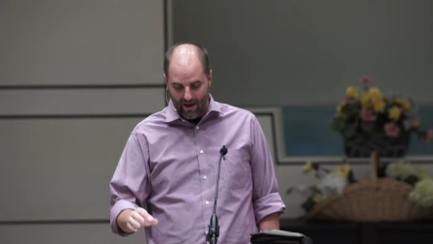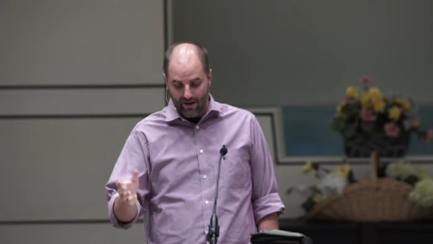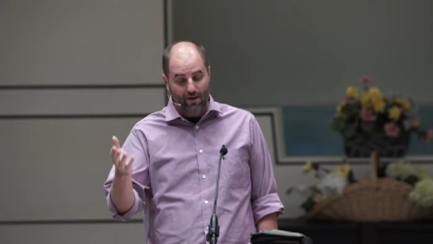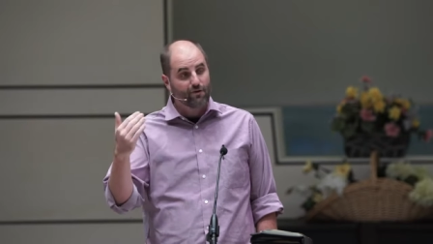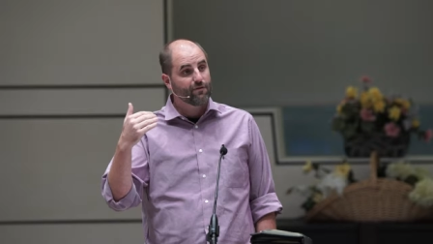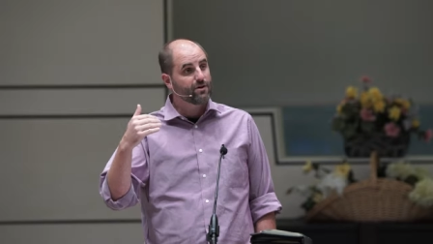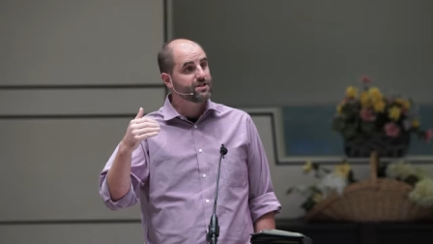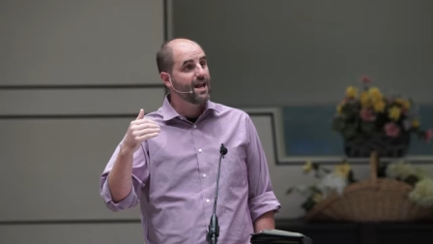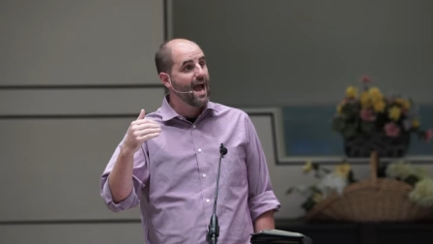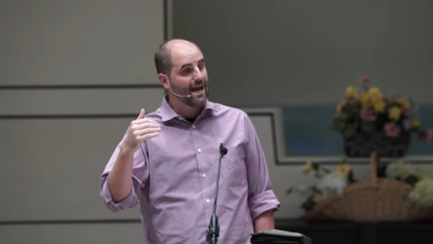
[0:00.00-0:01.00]
Another verse
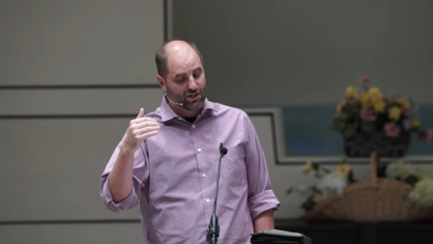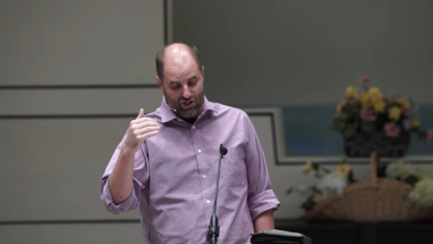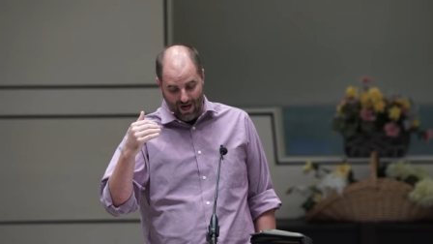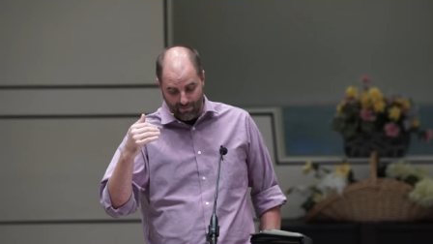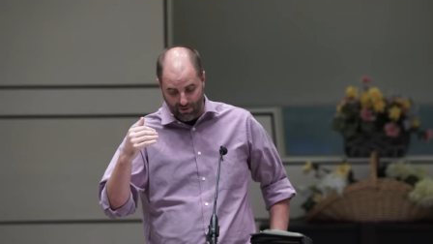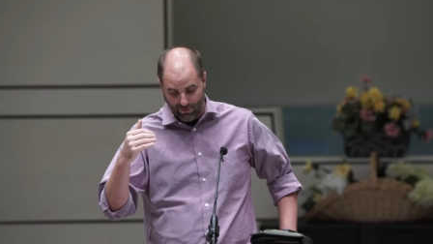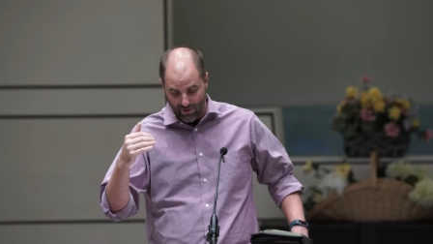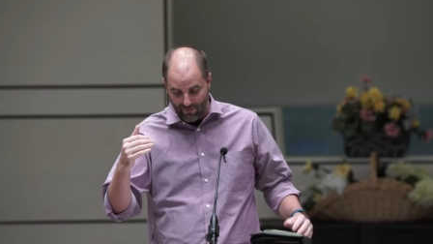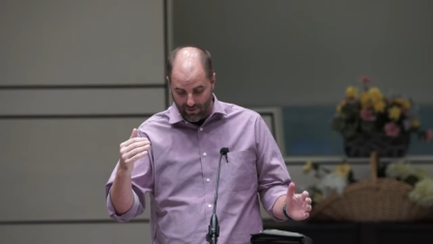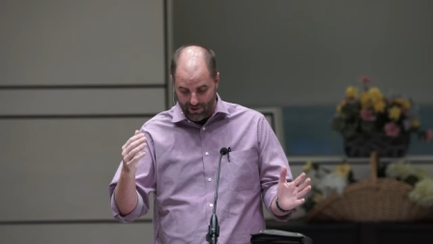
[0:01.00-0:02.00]
in Acts chapter
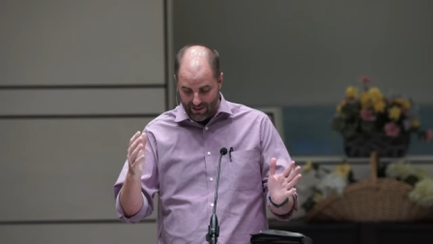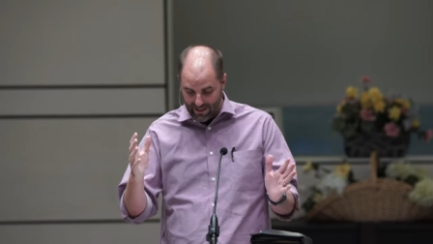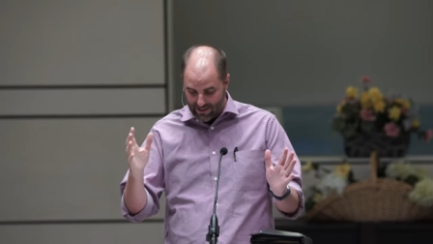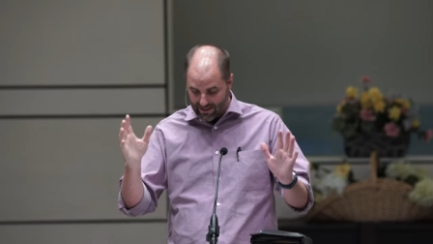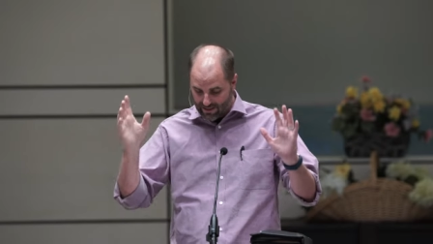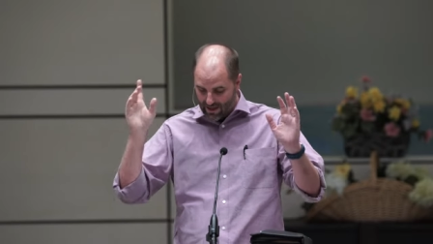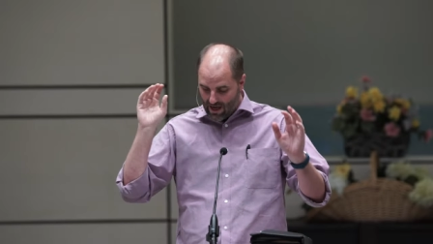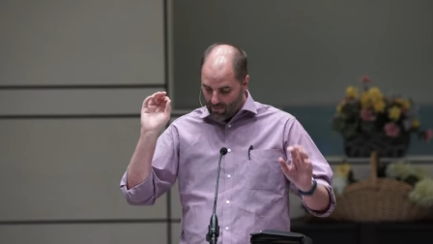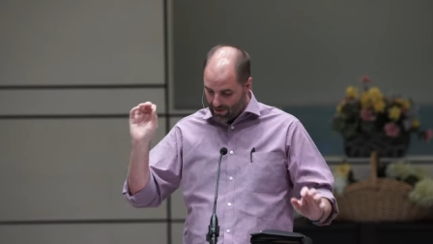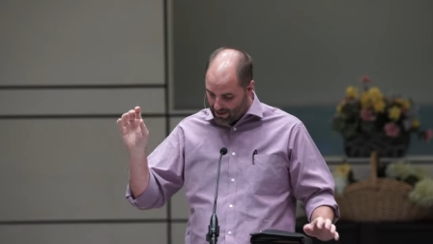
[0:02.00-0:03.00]
3, verse 6 says,
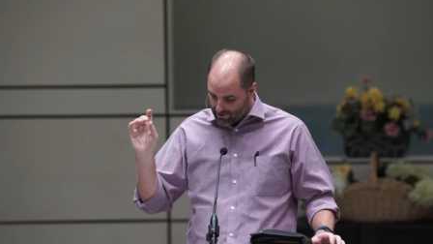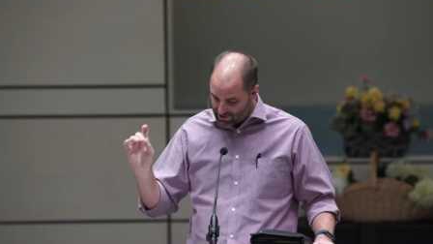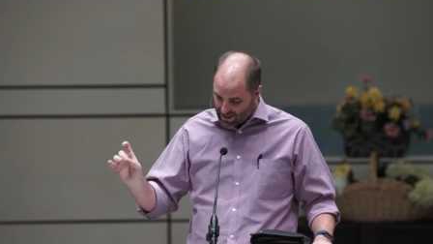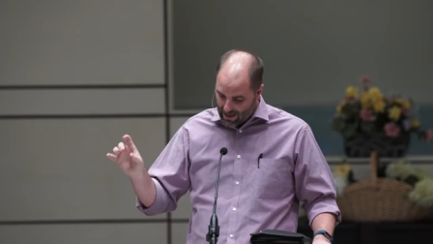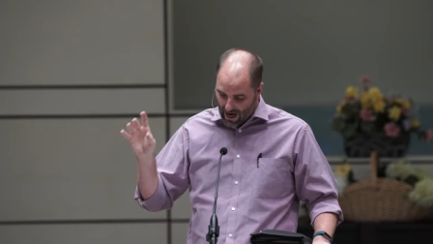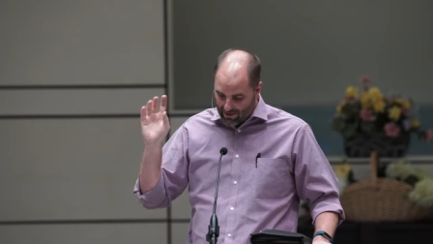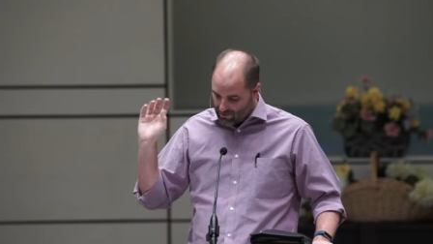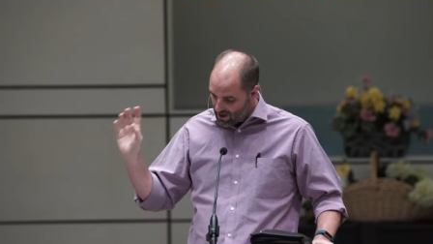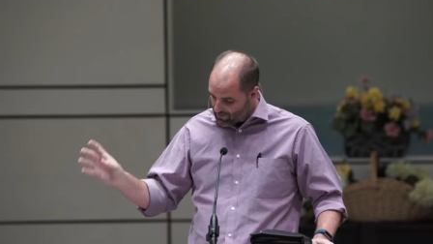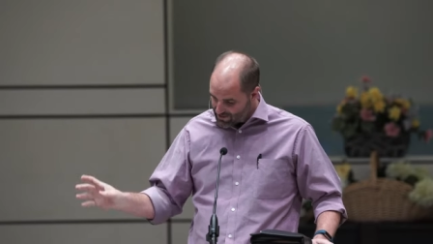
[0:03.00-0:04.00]
Peter said, I do
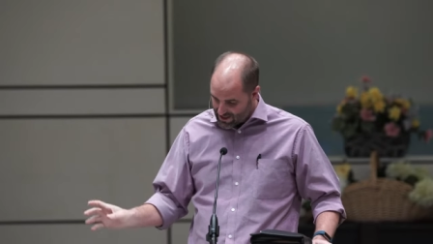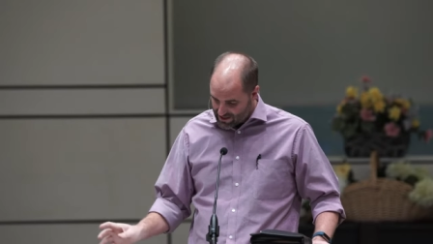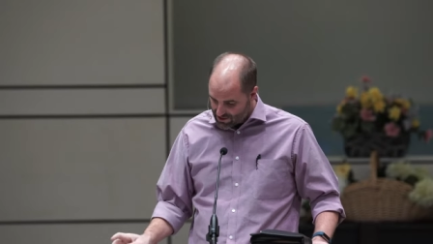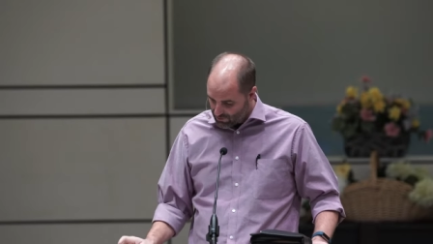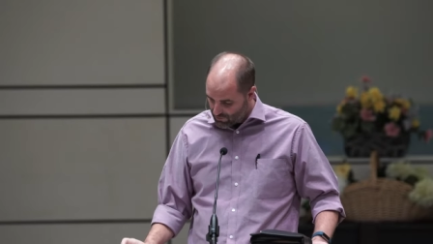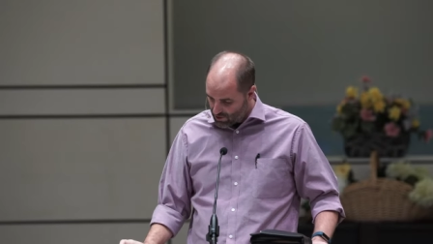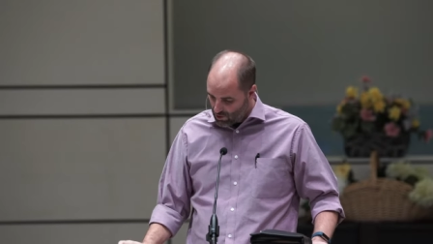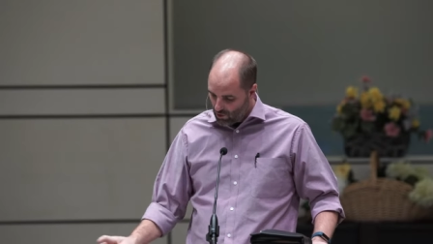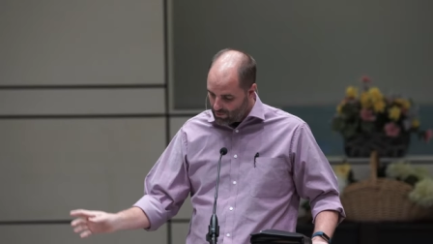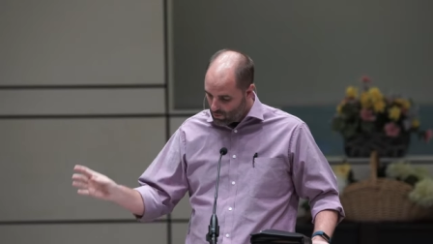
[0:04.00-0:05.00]
not possess silver and
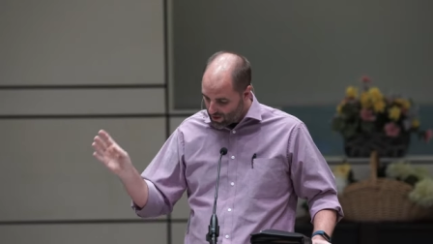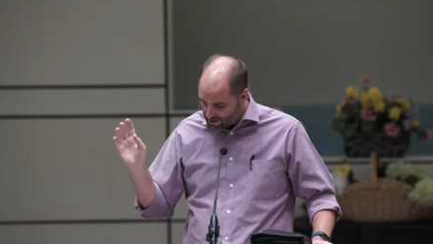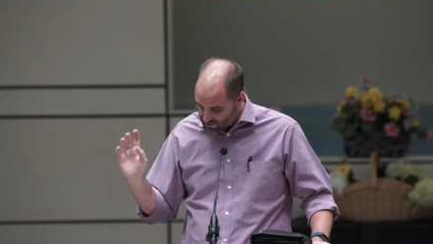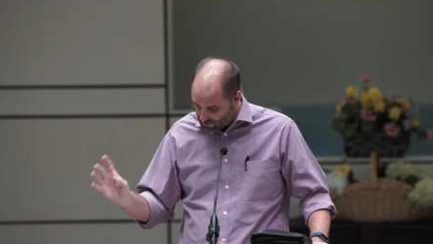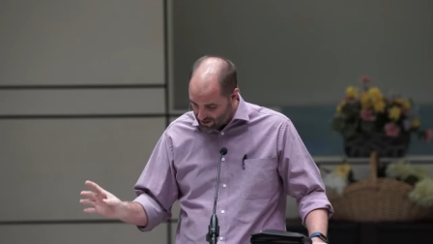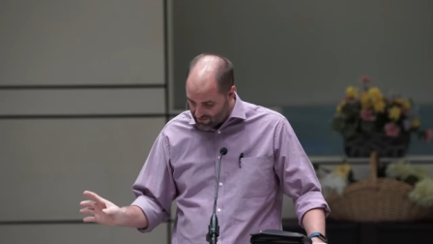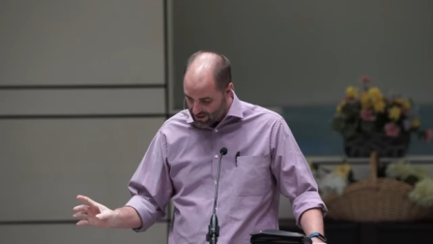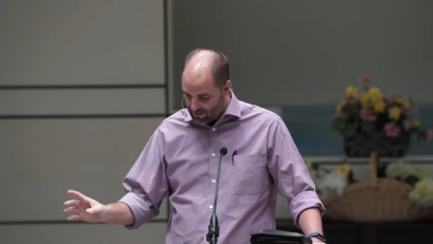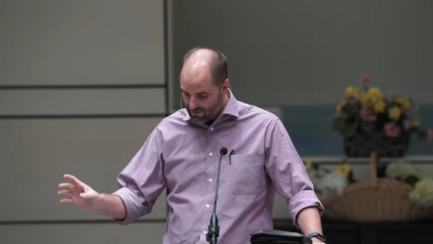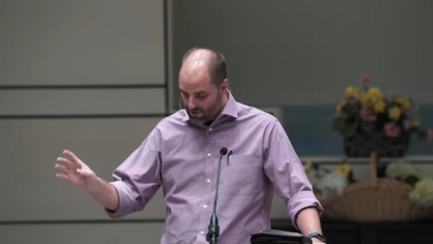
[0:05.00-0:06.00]
gold, but what I do have to
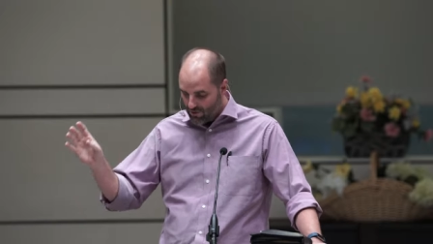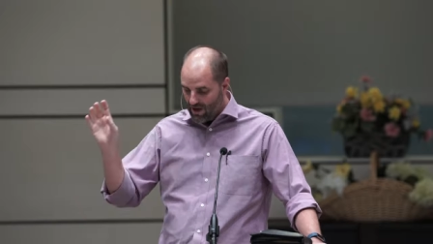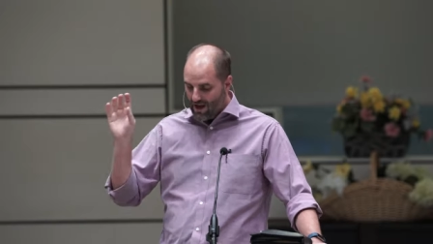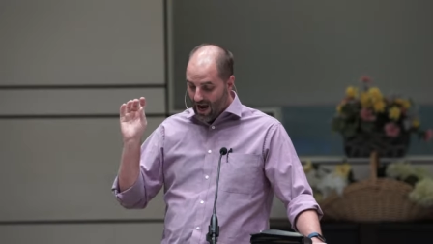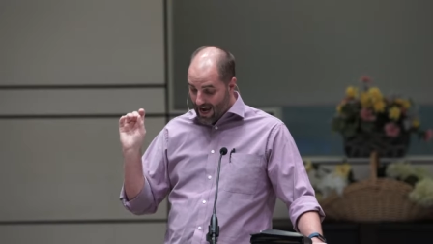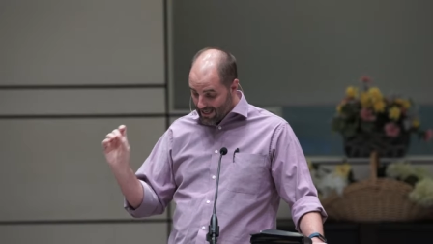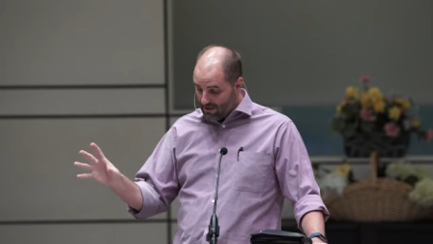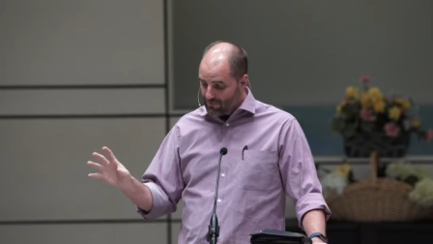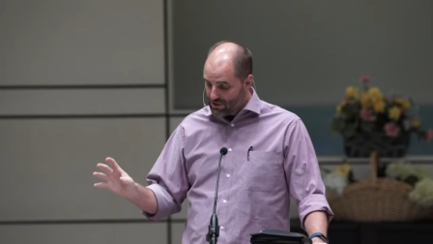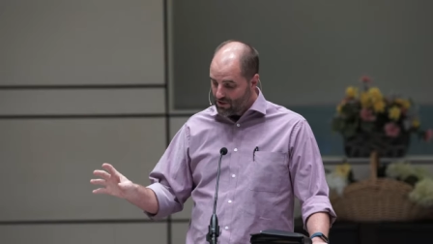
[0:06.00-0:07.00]
give you, I
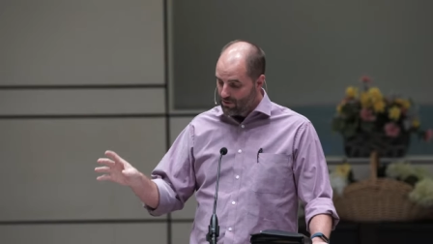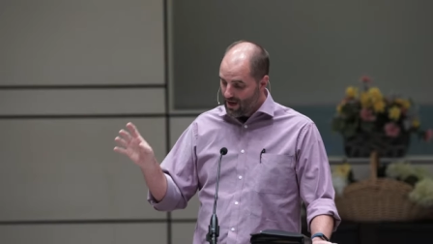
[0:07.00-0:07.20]
give to you.